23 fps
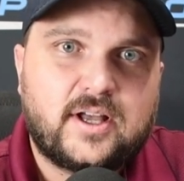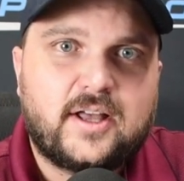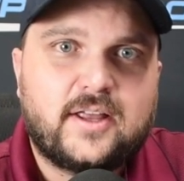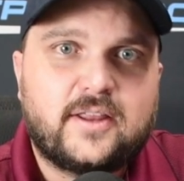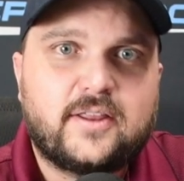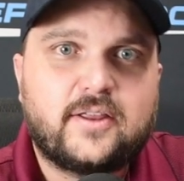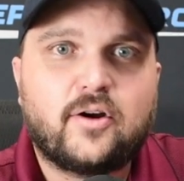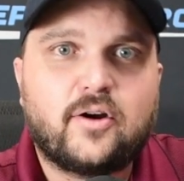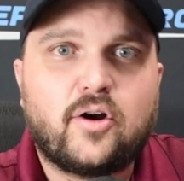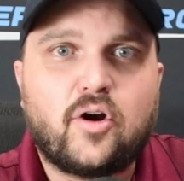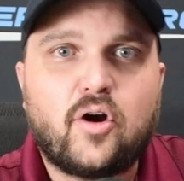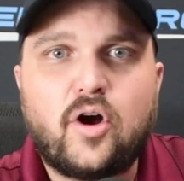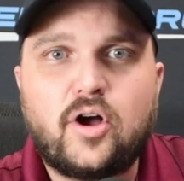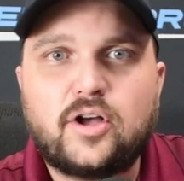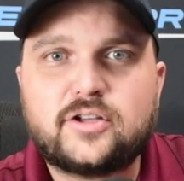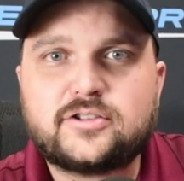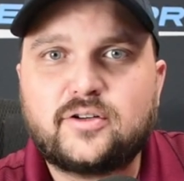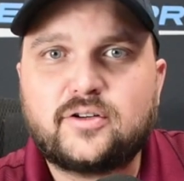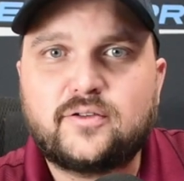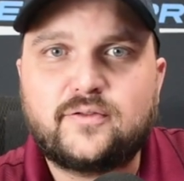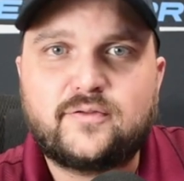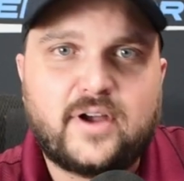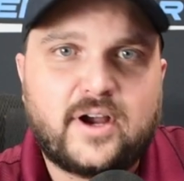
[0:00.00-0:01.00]
There are
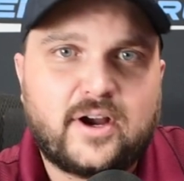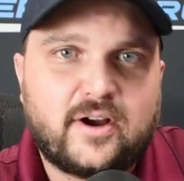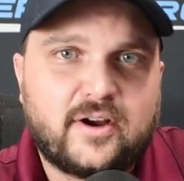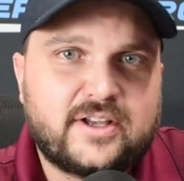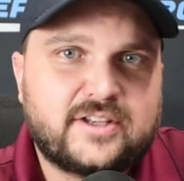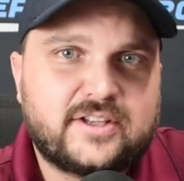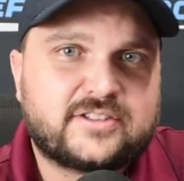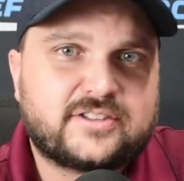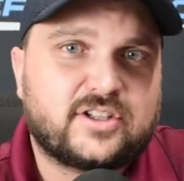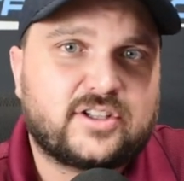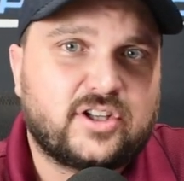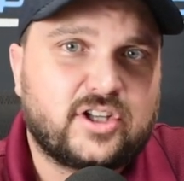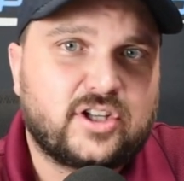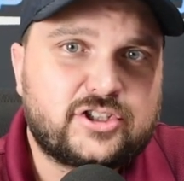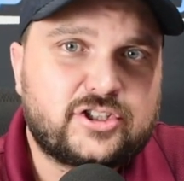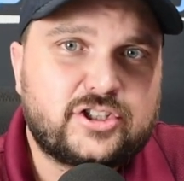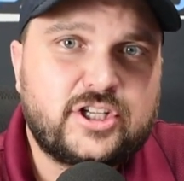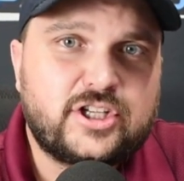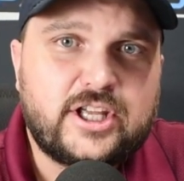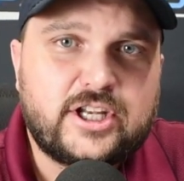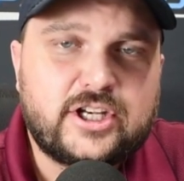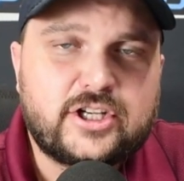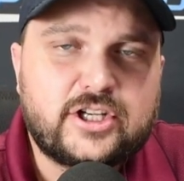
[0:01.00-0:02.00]
also various collision
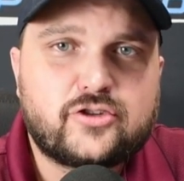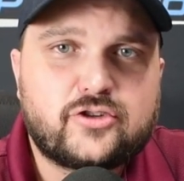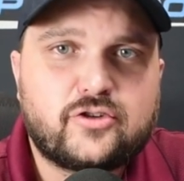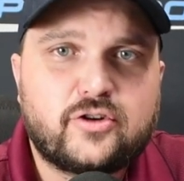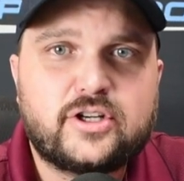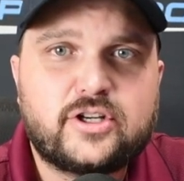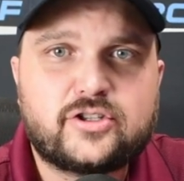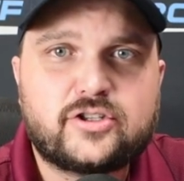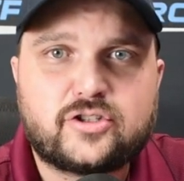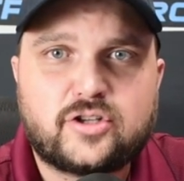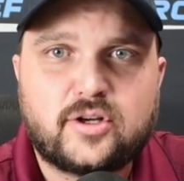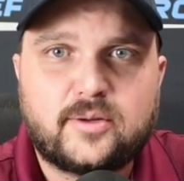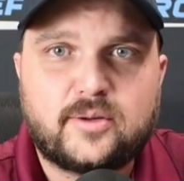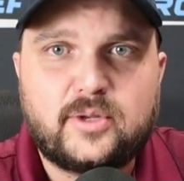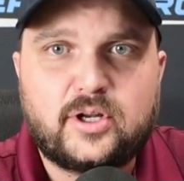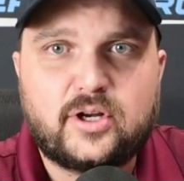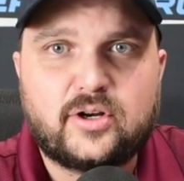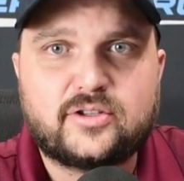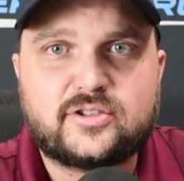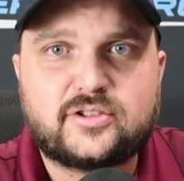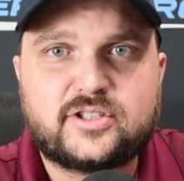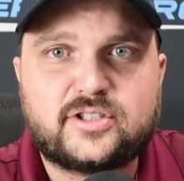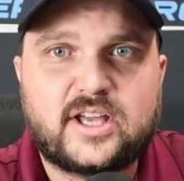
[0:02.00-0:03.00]
industry
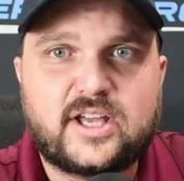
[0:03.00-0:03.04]
distributors that